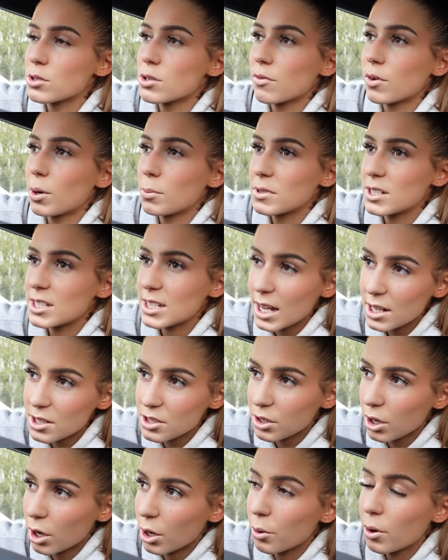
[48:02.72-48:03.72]
so I've come to
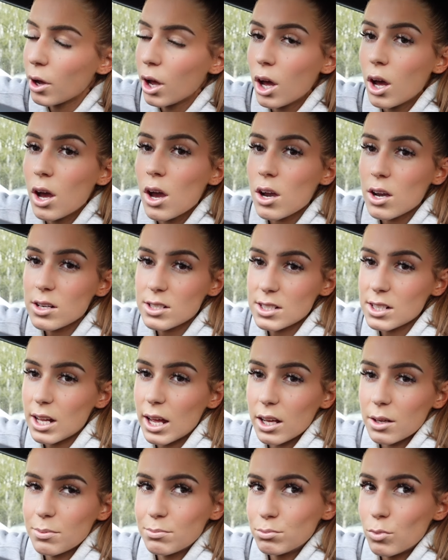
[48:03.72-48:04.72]
Tesco because it's
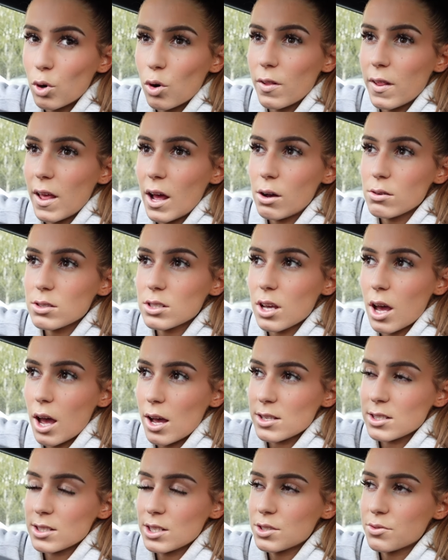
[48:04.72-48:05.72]
like more in the
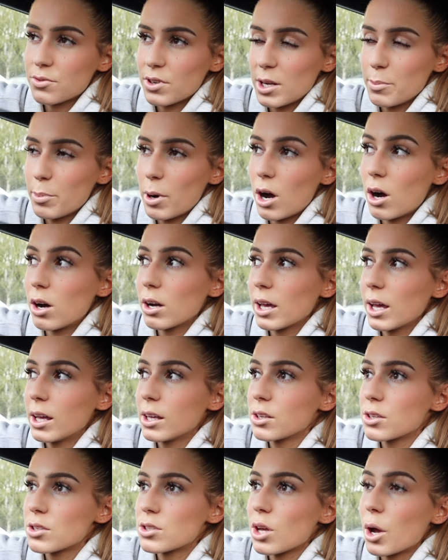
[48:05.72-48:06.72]
outskirts and it's free
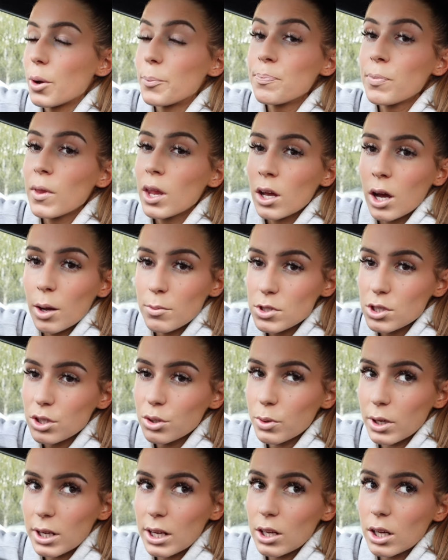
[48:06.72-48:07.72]
parking. So I'm just
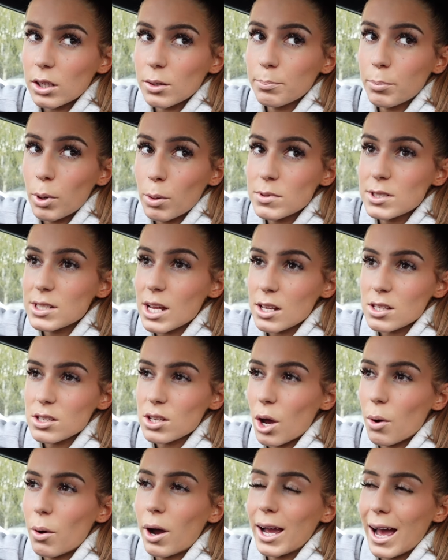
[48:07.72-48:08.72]
gonna quickly pop to
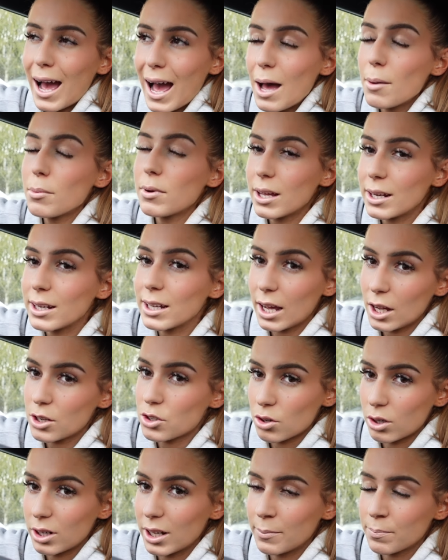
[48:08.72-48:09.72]
Tesco. I am gonna get a
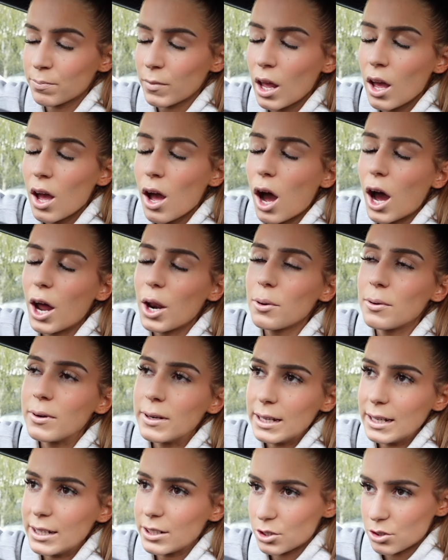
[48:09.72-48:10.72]
trolley. I don't
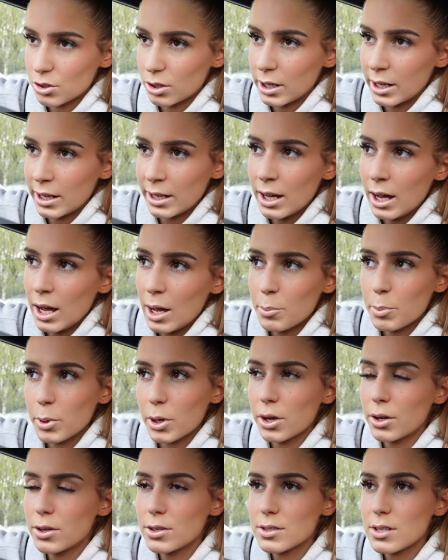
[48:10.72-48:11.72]
need a trolley
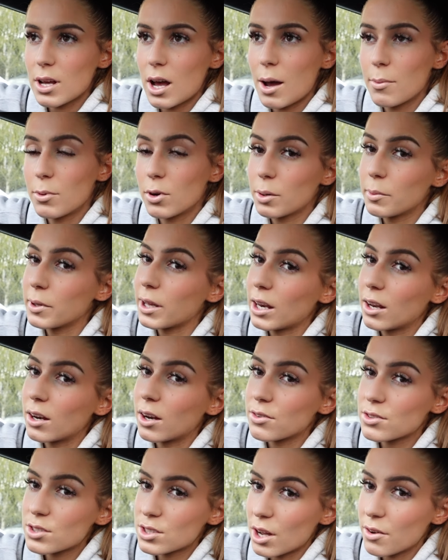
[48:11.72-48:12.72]
because I'm not gonna be getting
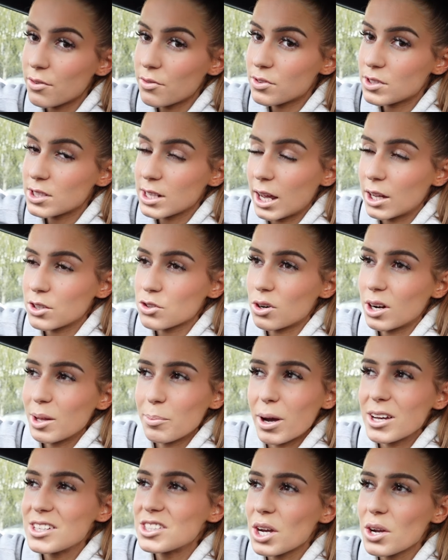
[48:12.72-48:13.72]
enough stuff to get a trolley,
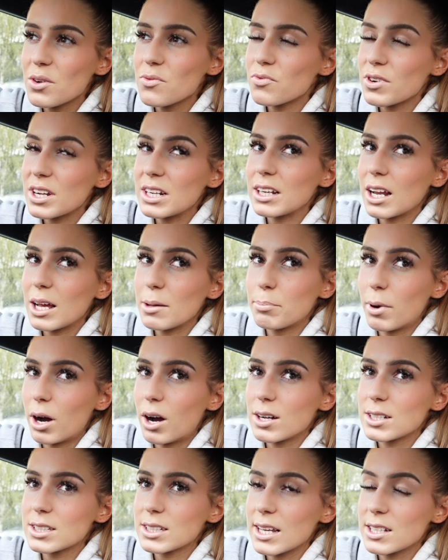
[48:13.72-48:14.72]
but I don't really like
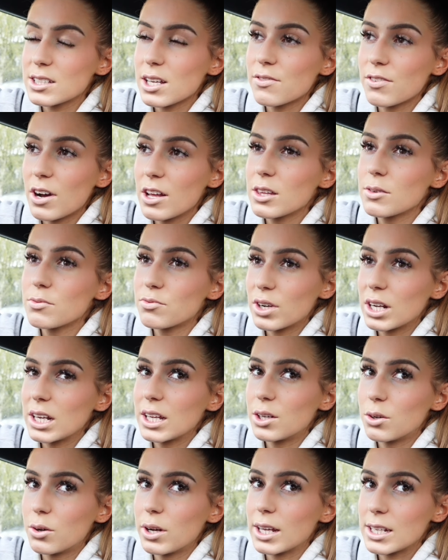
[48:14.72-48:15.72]
baskets. I find them really
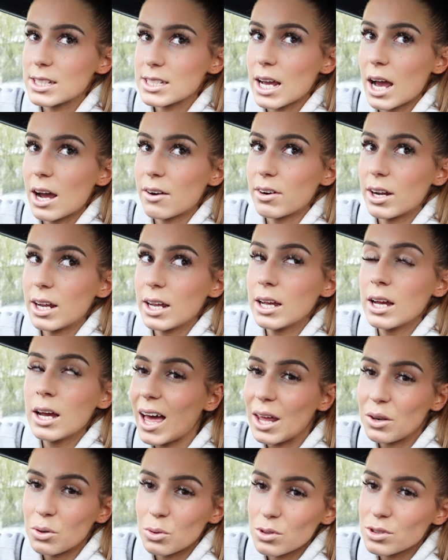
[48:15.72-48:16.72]
annoying to carry,
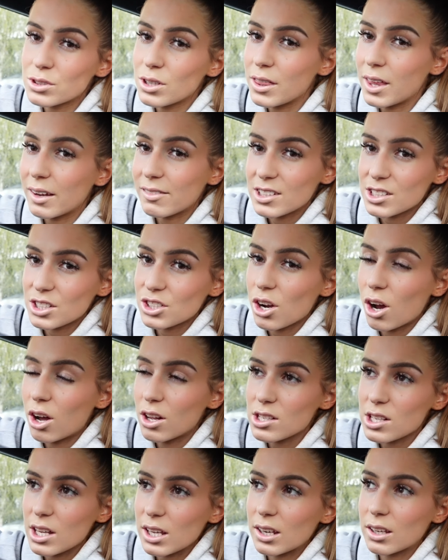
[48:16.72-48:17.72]
and also there is a
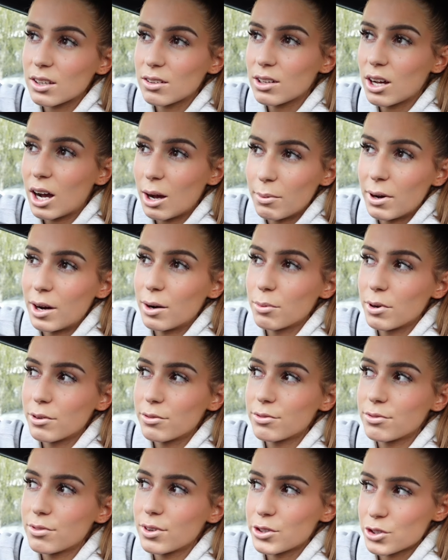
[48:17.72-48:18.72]
chance I could come up
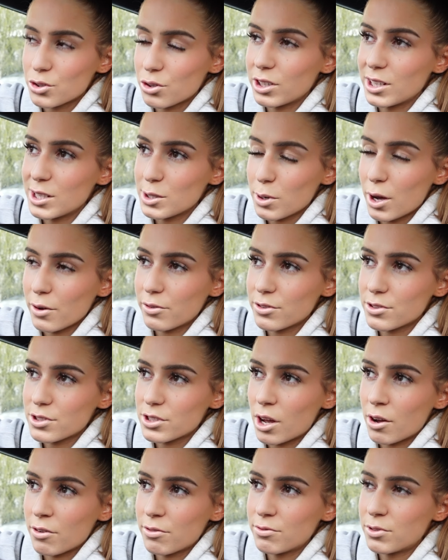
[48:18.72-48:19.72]
with a trolley's worth of
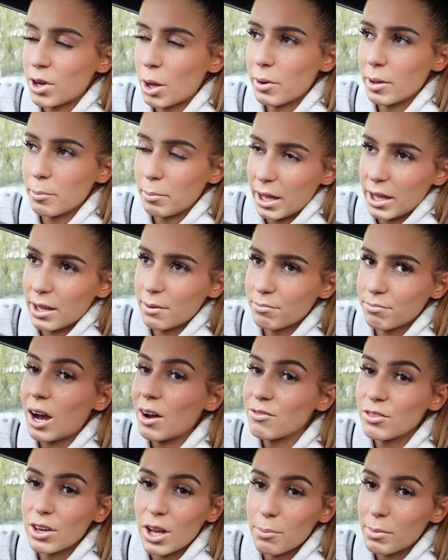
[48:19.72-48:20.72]
stuff, knowing me.
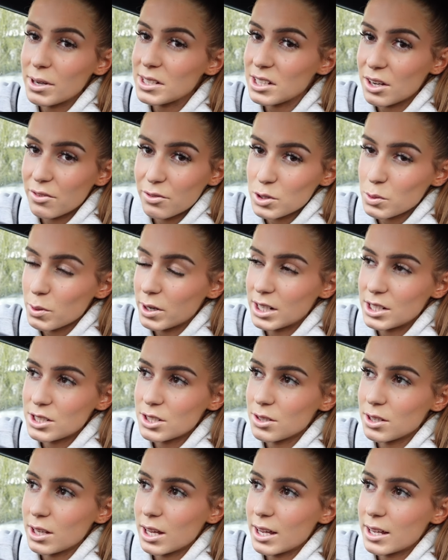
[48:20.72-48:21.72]
I've known myself for
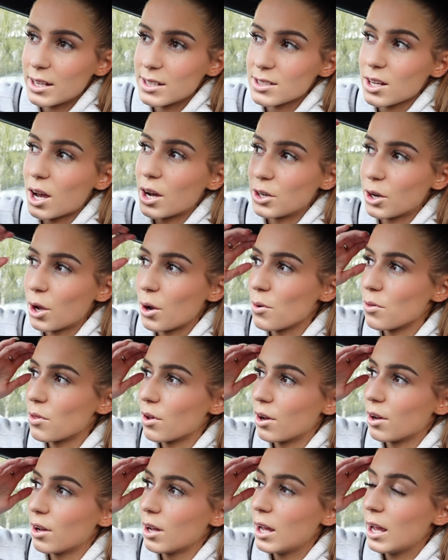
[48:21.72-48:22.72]
22 years. I know
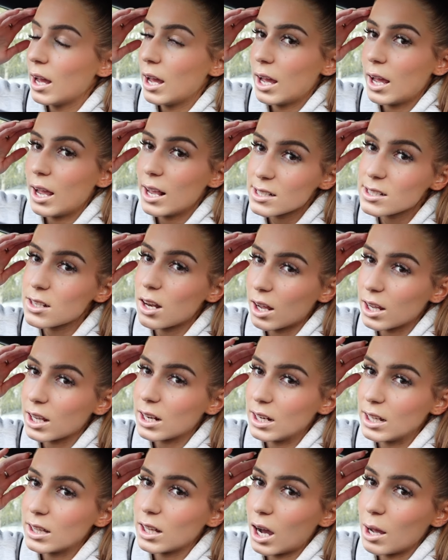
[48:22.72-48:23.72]
that it's
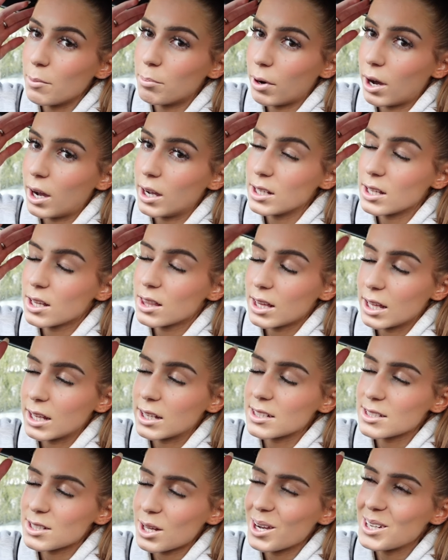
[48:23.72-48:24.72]
likely that I buy
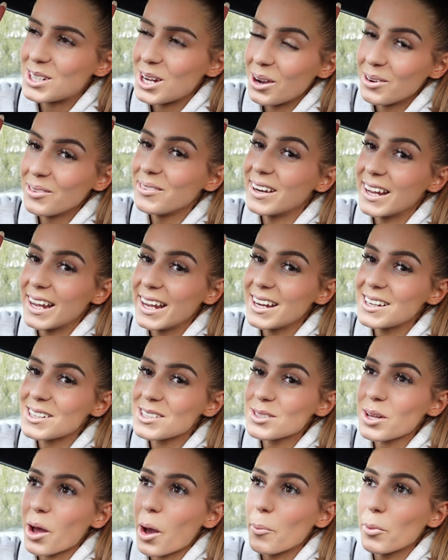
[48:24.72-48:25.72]
things that I don't need.
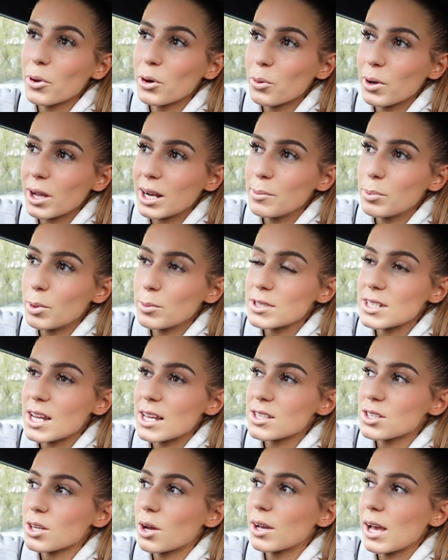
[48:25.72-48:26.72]
So I'm gonna quickly pop to
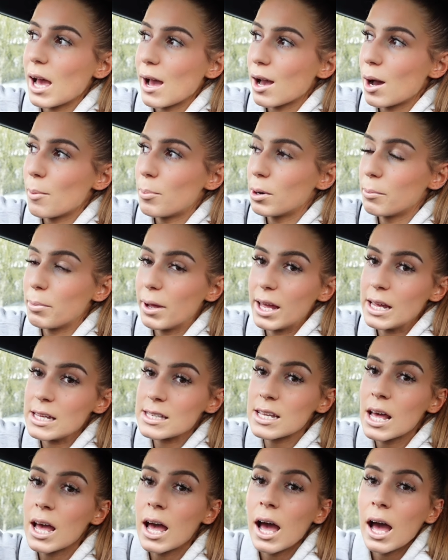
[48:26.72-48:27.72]
Tesco, get a couple of
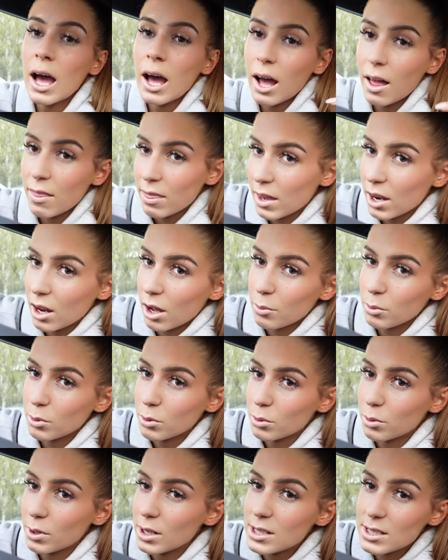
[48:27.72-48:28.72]
bits, and then I
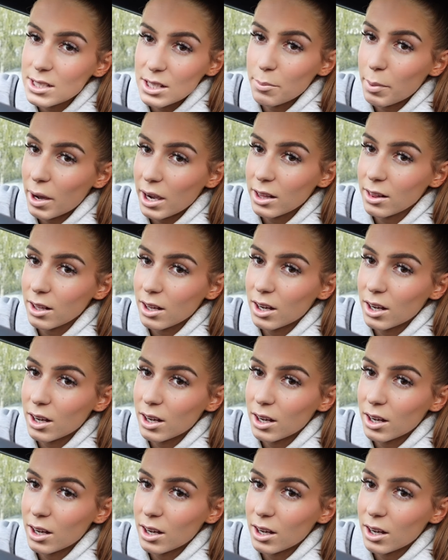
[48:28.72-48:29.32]
will see you back in the